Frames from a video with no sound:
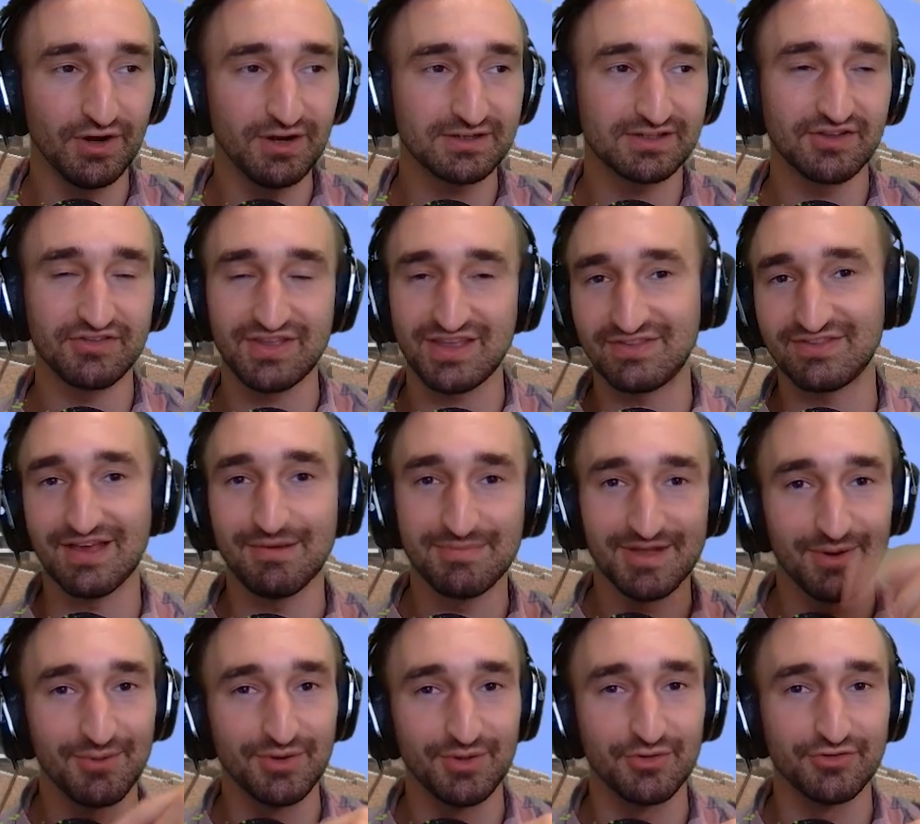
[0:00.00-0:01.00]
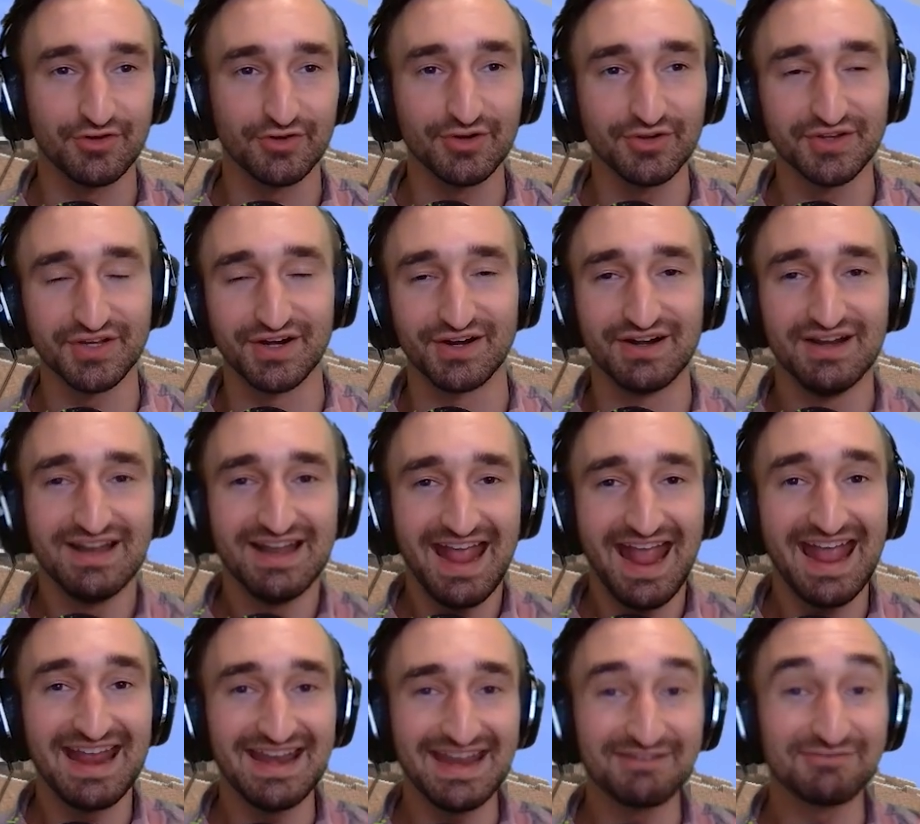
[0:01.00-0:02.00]
it because he sent me on one of those earlier,
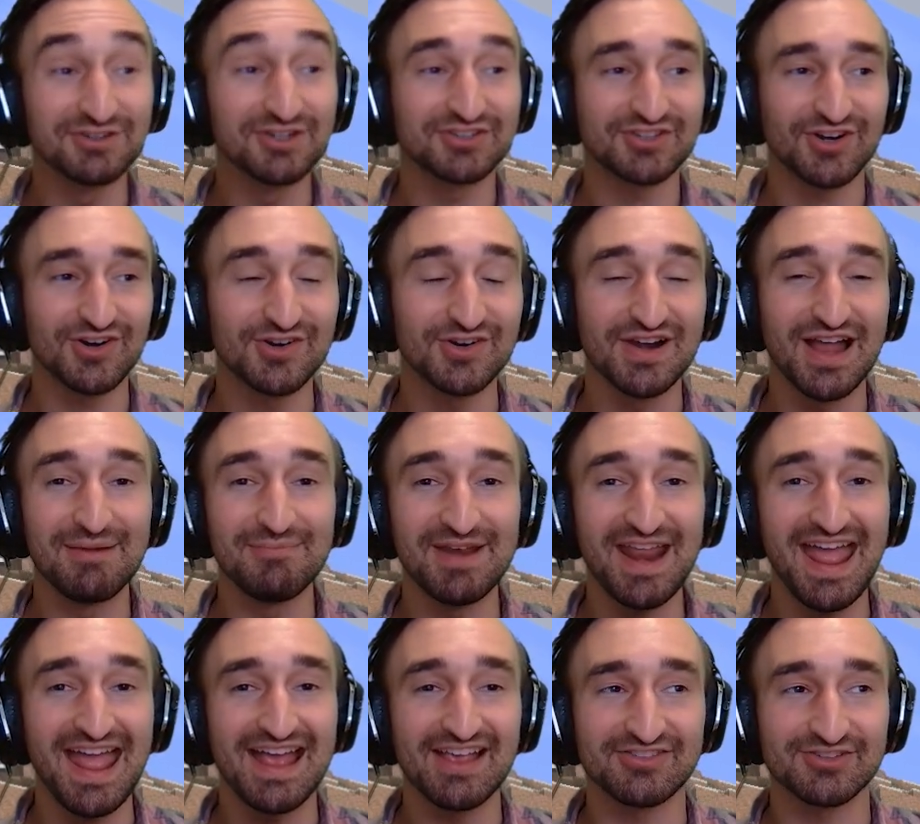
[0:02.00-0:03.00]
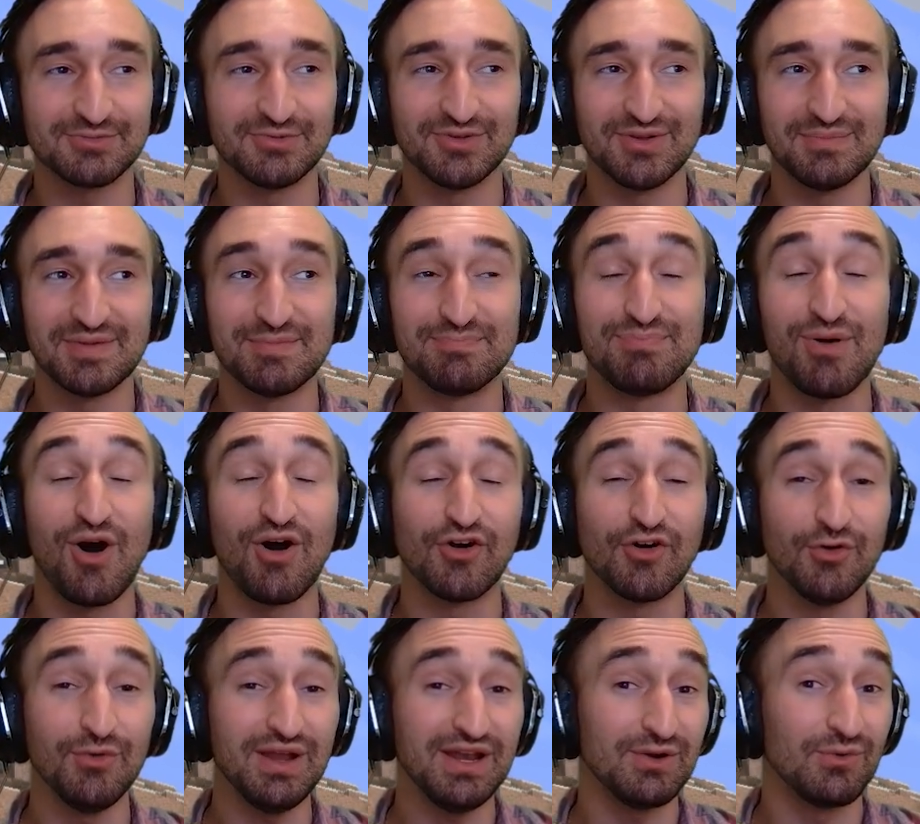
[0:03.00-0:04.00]
and in return, I'm mm-hmm. gonna ask him to let me
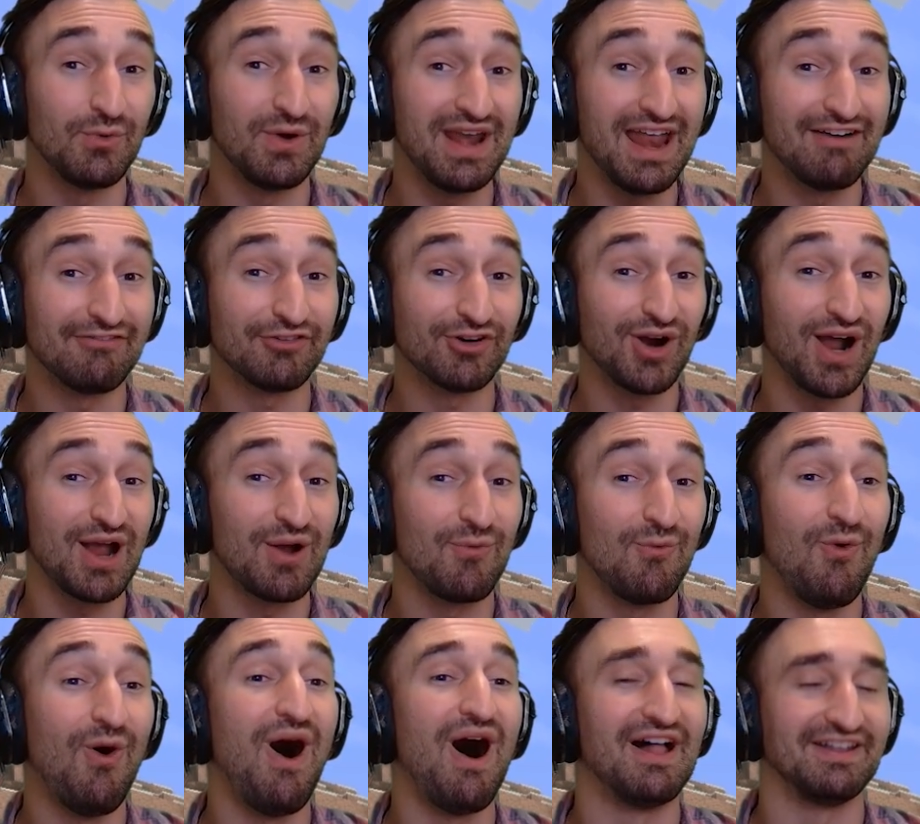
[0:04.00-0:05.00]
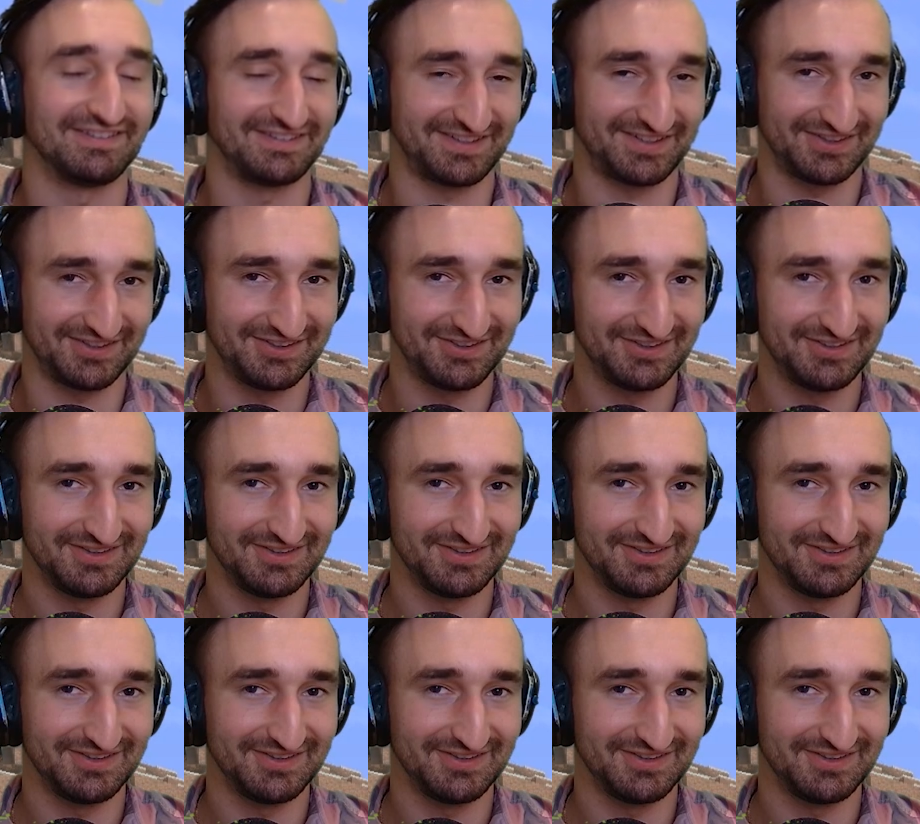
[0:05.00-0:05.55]
borrow it whenever I want.